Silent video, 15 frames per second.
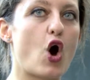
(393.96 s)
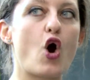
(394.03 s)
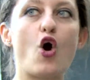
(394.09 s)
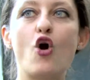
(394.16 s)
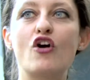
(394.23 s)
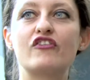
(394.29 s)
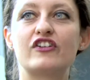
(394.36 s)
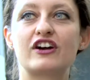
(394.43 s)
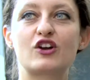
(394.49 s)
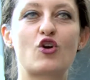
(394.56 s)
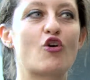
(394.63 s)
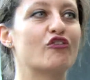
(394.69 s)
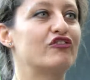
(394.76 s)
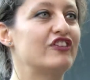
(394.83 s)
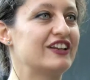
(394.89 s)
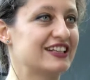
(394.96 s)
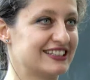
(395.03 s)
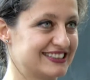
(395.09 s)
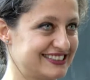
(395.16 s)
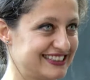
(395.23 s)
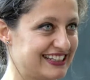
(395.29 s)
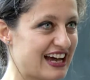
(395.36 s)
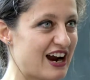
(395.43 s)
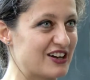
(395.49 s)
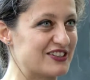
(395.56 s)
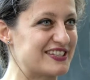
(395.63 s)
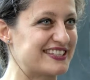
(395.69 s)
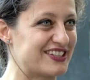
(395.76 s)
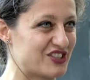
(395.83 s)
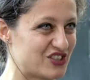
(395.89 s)
overconfident in our
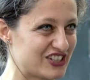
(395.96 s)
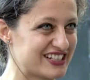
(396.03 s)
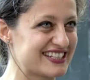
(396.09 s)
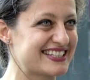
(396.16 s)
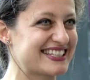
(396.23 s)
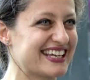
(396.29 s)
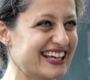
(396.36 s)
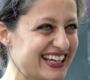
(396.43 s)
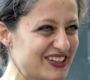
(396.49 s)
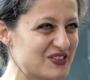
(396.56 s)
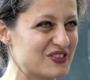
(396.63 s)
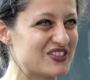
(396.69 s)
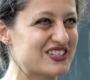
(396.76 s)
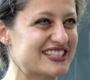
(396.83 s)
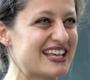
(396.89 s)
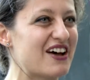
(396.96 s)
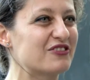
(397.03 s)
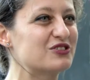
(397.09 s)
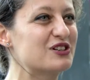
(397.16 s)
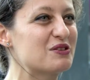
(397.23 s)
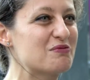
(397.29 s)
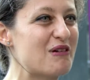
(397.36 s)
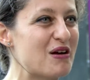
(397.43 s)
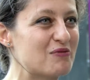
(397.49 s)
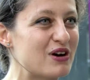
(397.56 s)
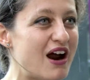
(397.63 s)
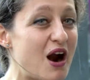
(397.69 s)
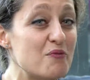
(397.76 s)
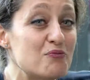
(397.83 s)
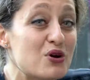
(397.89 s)
decisions. We just have to remember
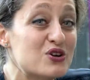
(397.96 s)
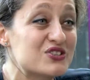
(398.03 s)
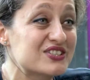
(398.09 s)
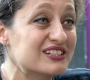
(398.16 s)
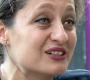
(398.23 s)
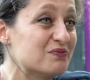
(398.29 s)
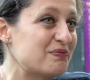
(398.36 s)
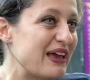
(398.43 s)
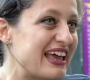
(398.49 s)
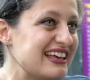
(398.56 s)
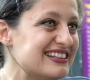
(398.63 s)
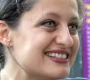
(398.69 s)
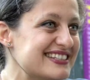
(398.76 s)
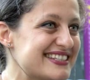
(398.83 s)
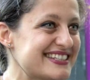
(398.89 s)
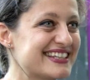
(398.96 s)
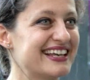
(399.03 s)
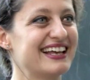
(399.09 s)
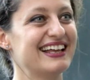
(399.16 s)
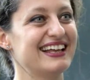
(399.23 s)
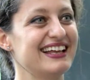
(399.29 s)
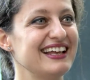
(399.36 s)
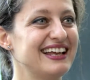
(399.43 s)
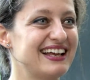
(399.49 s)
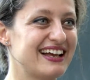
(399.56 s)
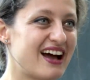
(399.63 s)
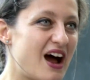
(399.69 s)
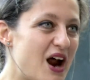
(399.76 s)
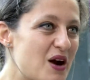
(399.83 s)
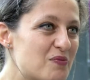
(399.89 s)
our personal pains,
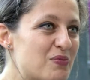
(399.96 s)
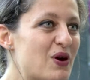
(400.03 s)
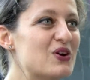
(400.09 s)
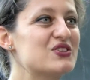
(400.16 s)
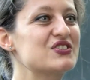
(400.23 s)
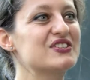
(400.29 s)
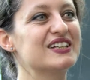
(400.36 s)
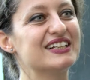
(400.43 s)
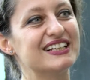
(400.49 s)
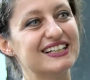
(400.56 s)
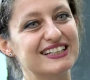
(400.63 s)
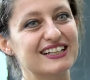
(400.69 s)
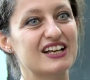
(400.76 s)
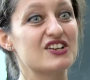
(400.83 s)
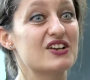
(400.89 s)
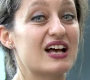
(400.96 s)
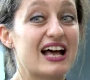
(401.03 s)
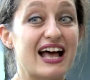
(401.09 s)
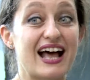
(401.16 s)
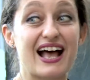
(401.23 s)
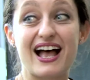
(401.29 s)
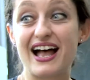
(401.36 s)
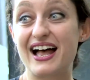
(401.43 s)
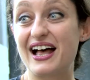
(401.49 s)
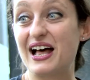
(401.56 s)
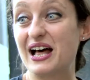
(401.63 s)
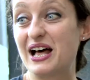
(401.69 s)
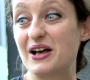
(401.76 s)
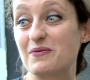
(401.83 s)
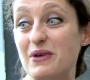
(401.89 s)
our personal
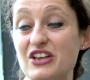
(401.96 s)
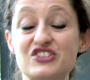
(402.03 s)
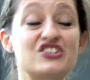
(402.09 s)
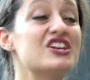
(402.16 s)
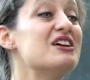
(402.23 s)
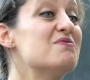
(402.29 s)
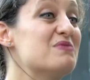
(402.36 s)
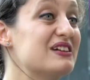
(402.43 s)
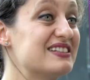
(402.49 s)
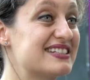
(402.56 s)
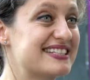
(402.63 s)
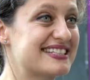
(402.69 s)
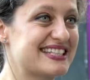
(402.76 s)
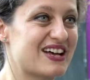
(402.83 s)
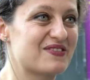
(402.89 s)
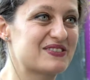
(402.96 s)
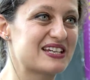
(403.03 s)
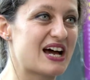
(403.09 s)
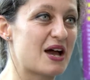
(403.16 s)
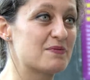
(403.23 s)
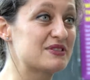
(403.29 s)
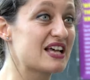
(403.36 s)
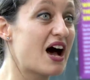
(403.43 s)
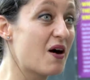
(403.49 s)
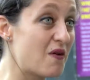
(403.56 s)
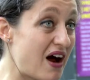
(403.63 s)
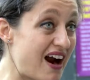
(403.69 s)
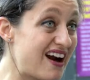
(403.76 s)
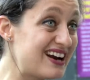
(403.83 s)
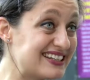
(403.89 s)
achievements sometimes, how
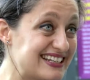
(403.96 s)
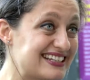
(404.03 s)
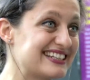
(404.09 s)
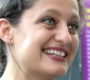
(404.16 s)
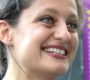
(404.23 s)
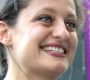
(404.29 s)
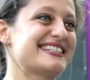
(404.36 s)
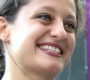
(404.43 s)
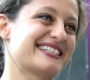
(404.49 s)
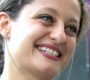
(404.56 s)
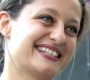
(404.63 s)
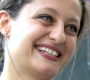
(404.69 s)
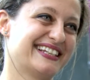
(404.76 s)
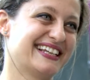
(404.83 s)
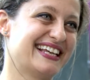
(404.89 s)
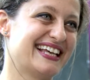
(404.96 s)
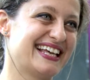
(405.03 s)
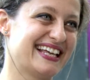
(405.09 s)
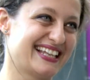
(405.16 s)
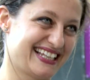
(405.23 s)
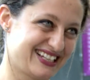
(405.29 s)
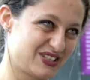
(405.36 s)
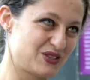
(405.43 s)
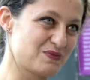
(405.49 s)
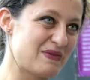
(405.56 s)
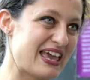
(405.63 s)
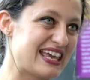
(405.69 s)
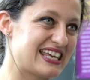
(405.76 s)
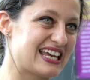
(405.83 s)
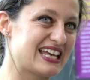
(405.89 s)
hard it is to
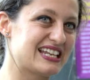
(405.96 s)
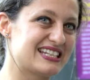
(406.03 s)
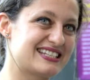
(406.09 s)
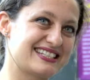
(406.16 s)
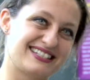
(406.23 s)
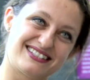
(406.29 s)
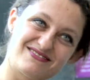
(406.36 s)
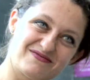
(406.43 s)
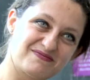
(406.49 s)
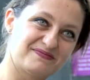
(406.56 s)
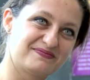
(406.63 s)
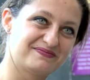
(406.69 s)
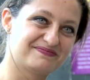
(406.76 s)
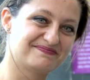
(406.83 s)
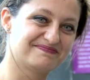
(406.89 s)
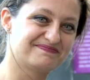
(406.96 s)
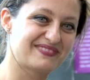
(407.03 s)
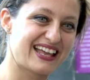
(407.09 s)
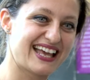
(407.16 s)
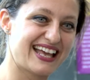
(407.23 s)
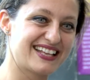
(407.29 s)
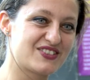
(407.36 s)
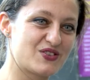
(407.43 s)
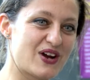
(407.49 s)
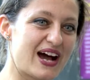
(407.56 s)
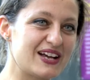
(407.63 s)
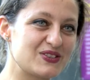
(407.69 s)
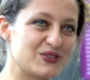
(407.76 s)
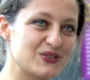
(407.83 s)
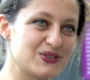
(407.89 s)
make it, and
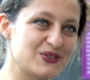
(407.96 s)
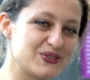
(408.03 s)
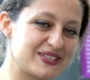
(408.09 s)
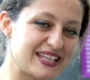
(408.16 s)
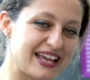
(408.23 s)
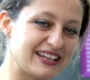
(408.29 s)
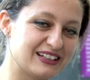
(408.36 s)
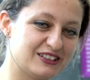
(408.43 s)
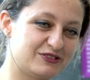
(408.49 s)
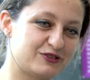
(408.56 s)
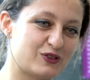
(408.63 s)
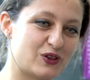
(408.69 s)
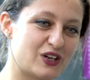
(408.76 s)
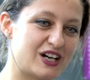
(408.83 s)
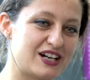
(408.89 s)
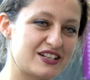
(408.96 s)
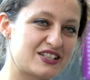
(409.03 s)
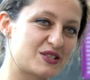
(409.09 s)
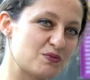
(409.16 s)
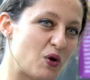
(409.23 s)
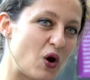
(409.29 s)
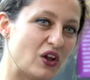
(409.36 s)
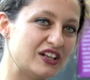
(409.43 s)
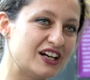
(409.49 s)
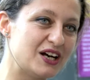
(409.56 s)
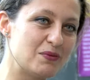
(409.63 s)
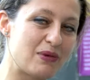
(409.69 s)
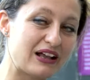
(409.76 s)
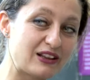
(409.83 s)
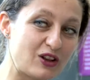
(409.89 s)
try to settle for
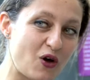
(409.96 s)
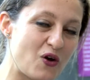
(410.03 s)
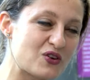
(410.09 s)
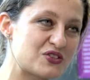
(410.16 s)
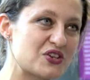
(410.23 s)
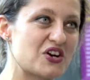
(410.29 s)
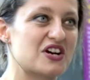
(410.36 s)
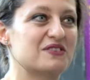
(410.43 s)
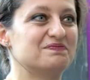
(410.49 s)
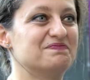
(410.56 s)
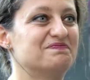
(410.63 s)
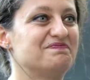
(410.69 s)
smaller but long term.